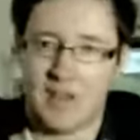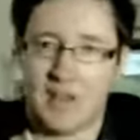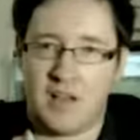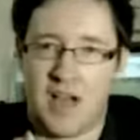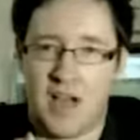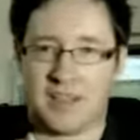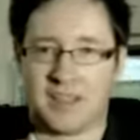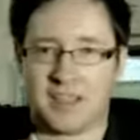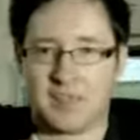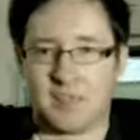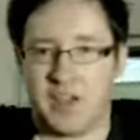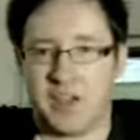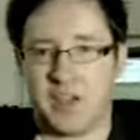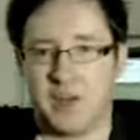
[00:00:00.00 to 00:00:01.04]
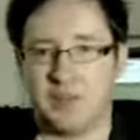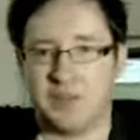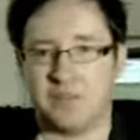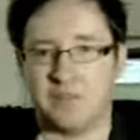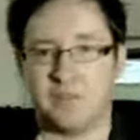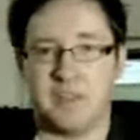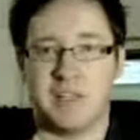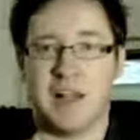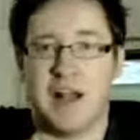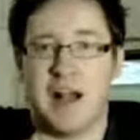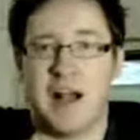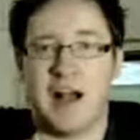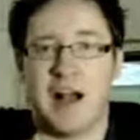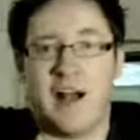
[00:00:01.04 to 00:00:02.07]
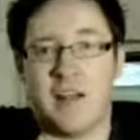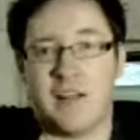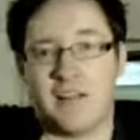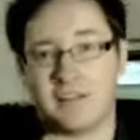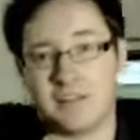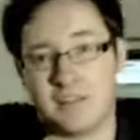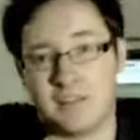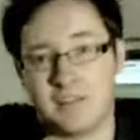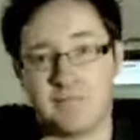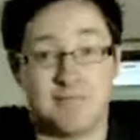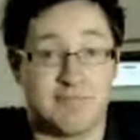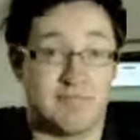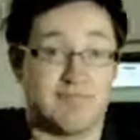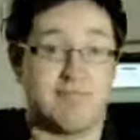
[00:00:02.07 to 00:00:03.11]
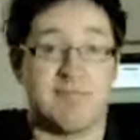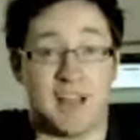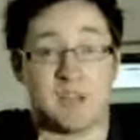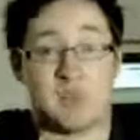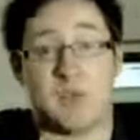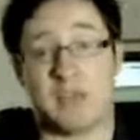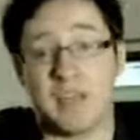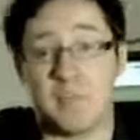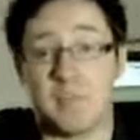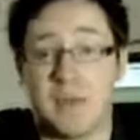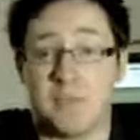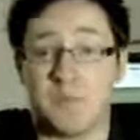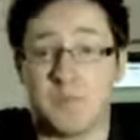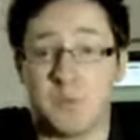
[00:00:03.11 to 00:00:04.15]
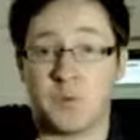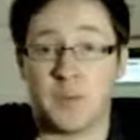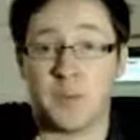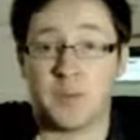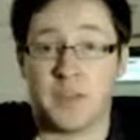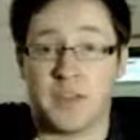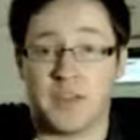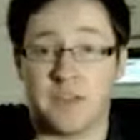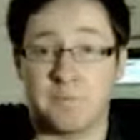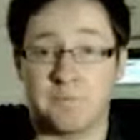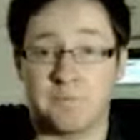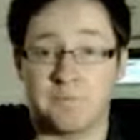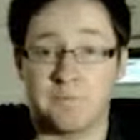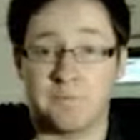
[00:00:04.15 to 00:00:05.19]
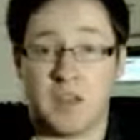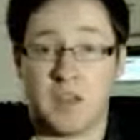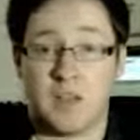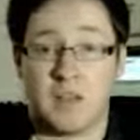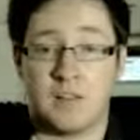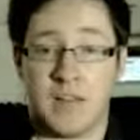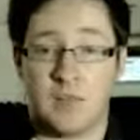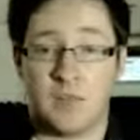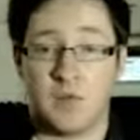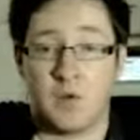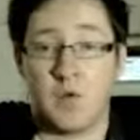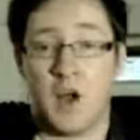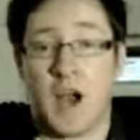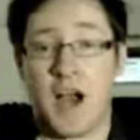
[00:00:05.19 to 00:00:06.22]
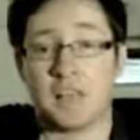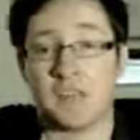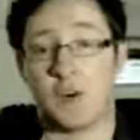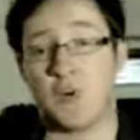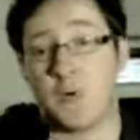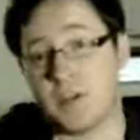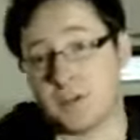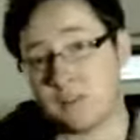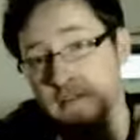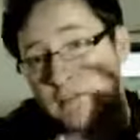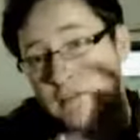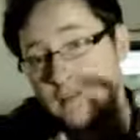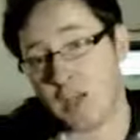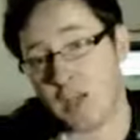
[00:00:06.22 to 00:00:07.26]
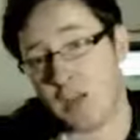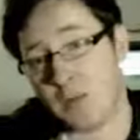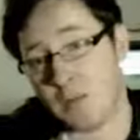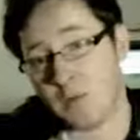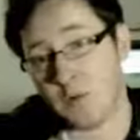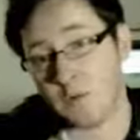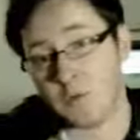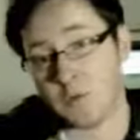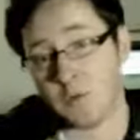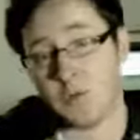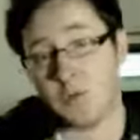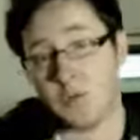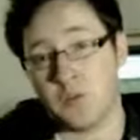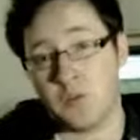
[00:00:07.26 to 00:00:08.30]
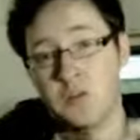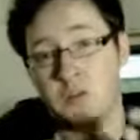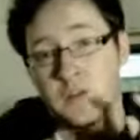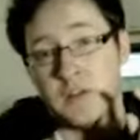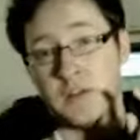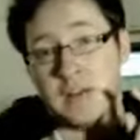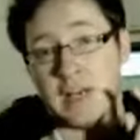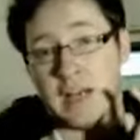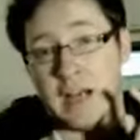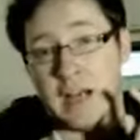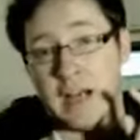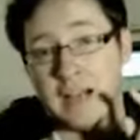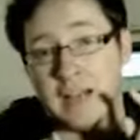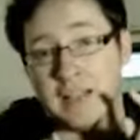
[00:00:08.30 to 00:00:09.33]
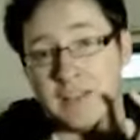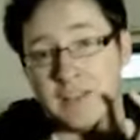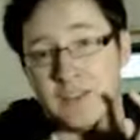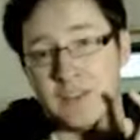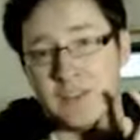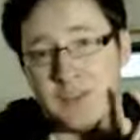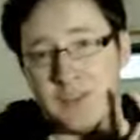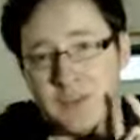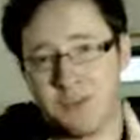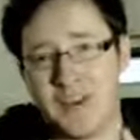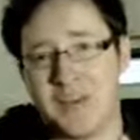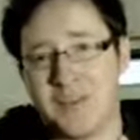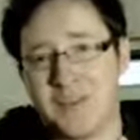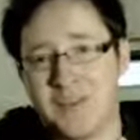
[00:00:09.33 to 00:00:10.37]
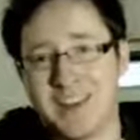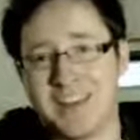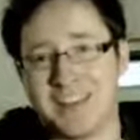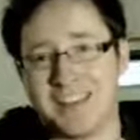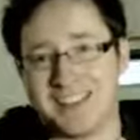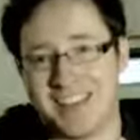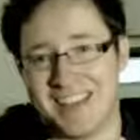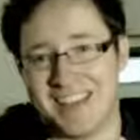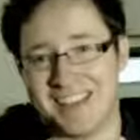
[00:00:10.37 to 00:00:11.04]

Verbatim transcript: I think it's pretty awesome, and that's what I think about it. So, what do you think? Let me know. As always, check out the forums below, and you have a very nice day.